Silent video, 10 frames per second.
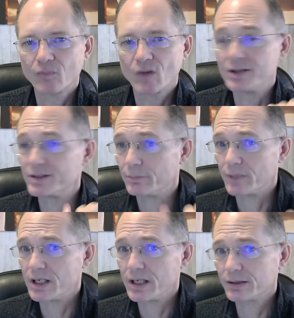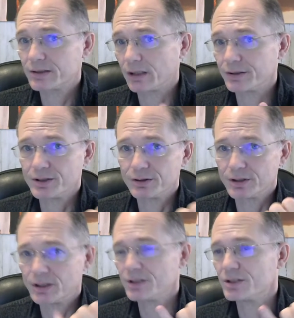Is it media telling you you
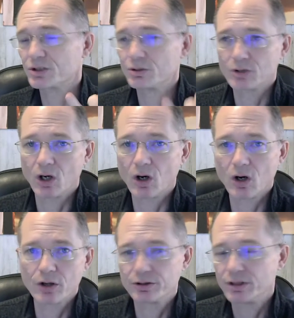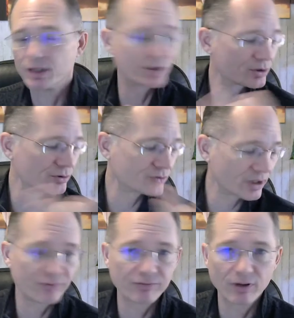need this new car, or you need this new
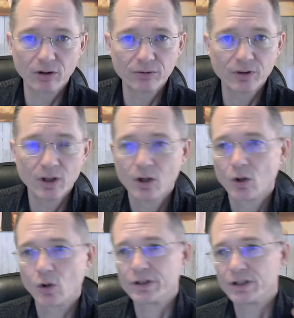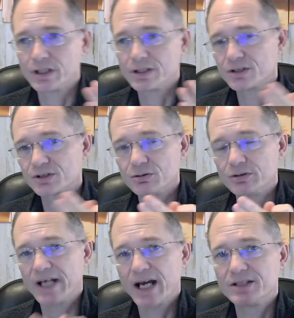cell phone, or you need this new
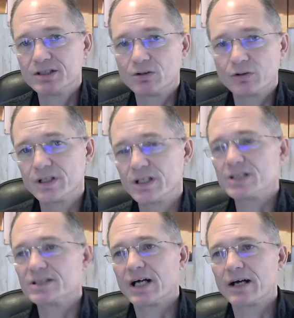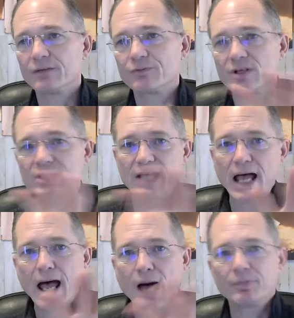gadget, or you need to sign up for this
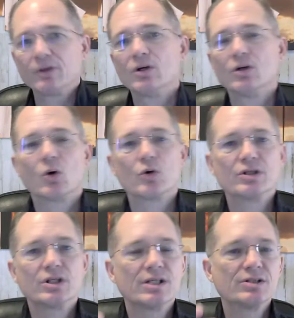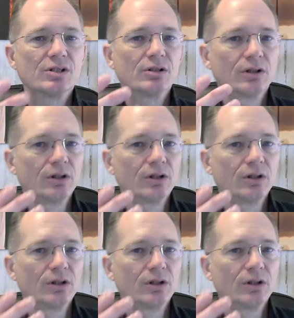app, or you need to,